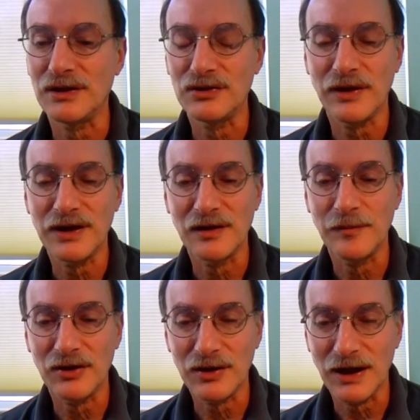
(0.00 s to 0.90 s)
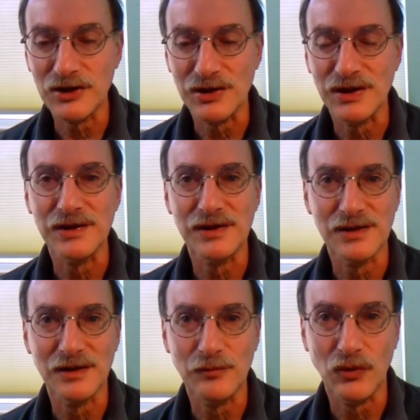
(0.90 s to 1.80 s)
talking about consciousness
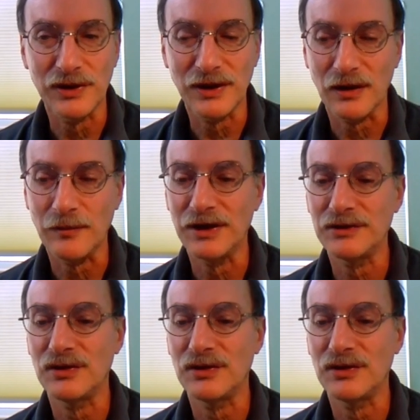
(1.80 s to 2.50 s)
as an important element.